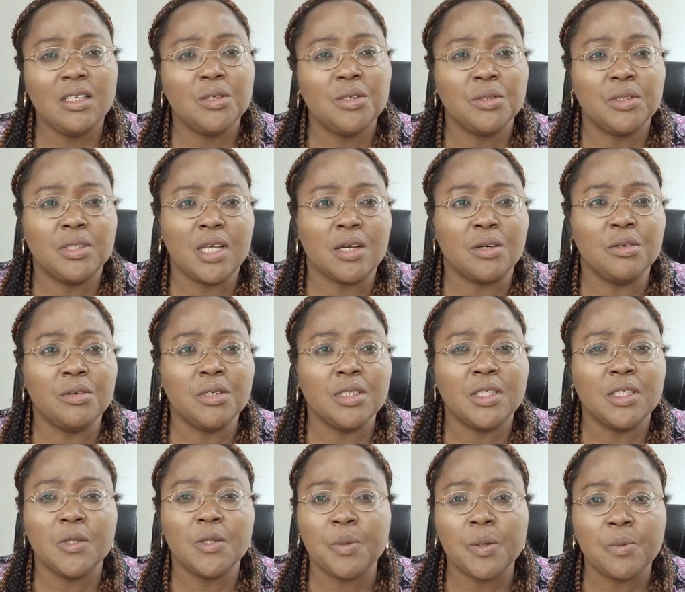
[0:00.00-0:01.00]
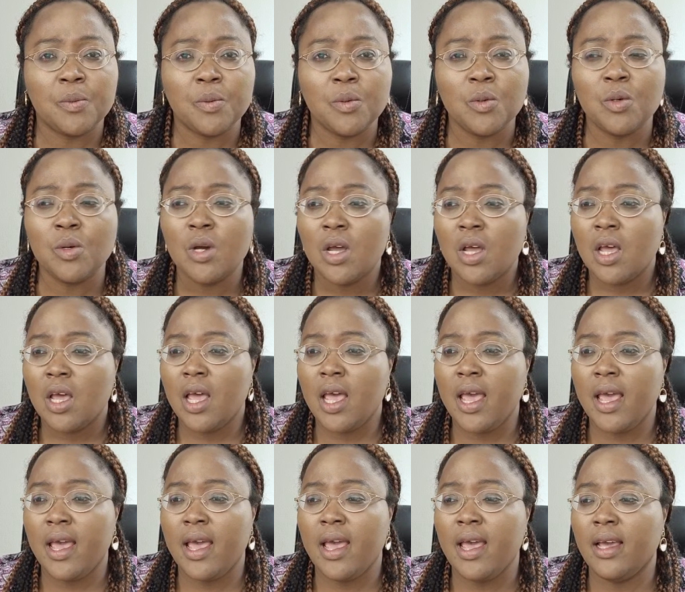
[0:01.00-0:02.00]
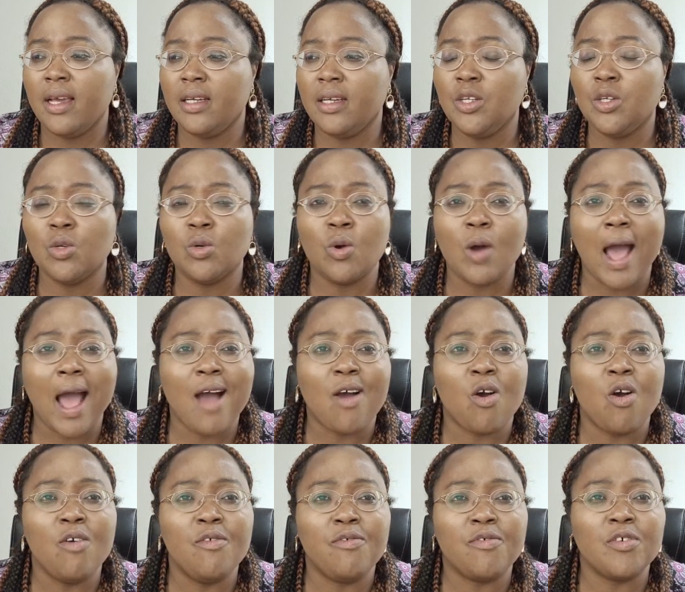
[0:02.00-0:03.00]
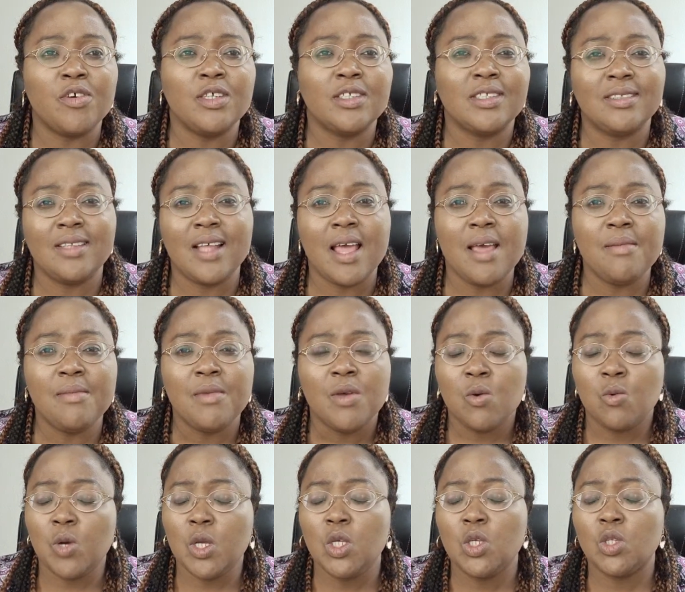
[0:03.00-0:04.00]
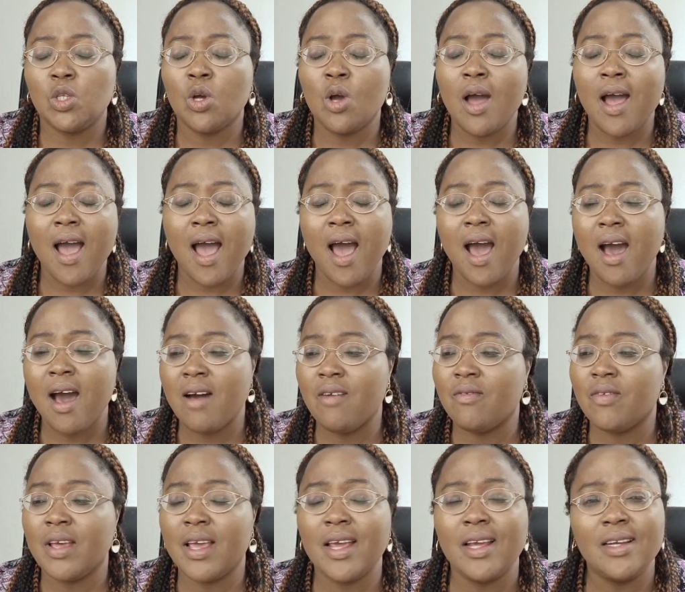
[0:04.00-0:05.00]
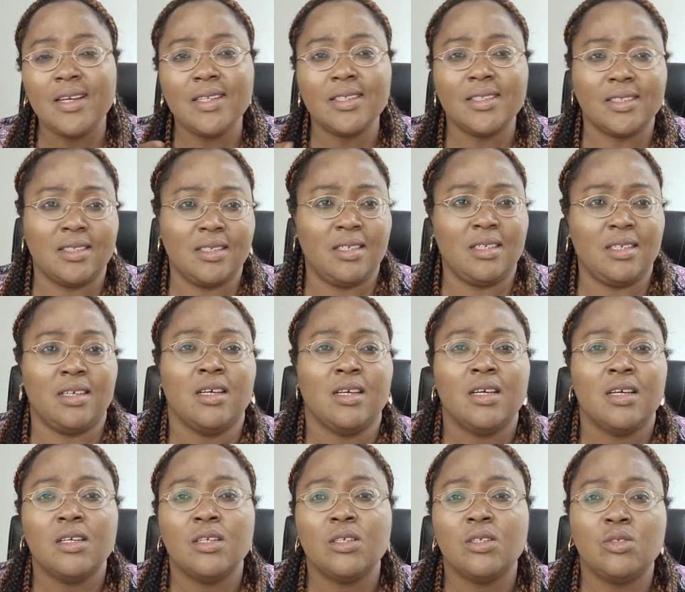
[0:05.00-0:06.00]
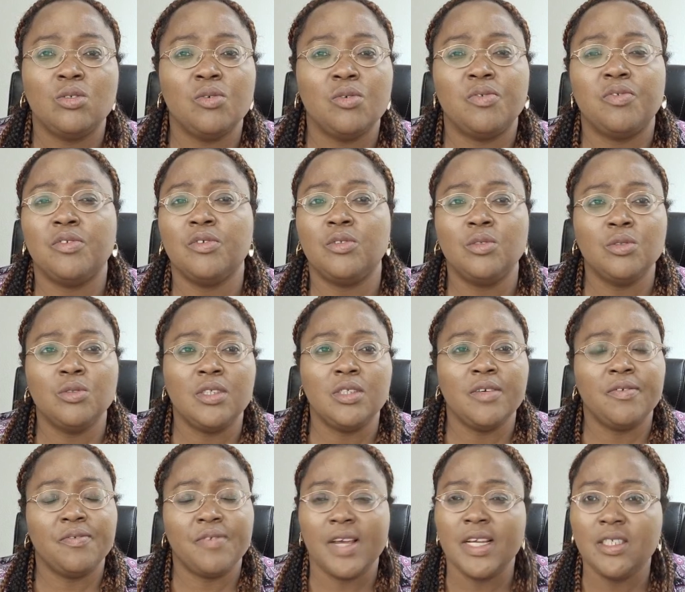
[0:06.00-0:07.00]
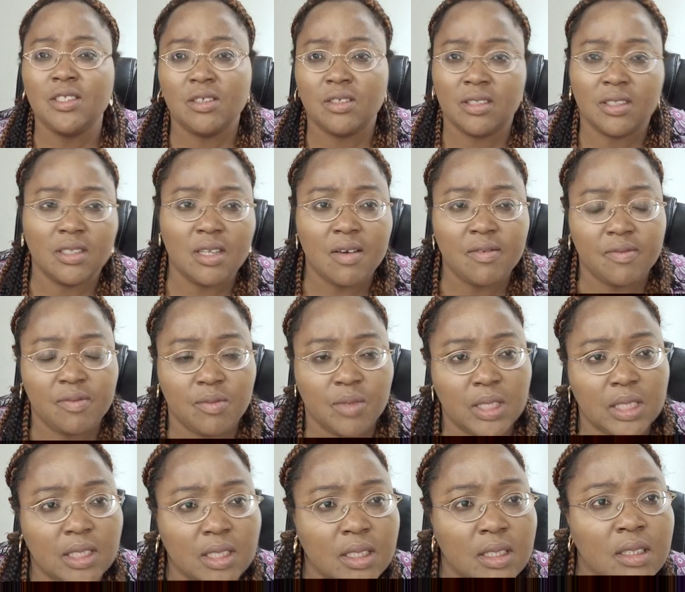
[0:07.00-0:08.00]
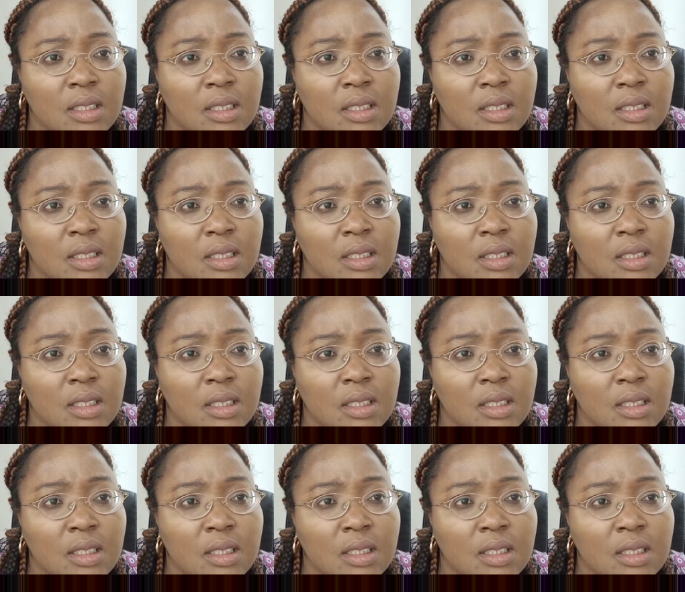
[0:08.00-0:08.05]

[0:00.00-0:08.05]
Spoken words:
security people, and confront them when you don't have anything to defend yourself with.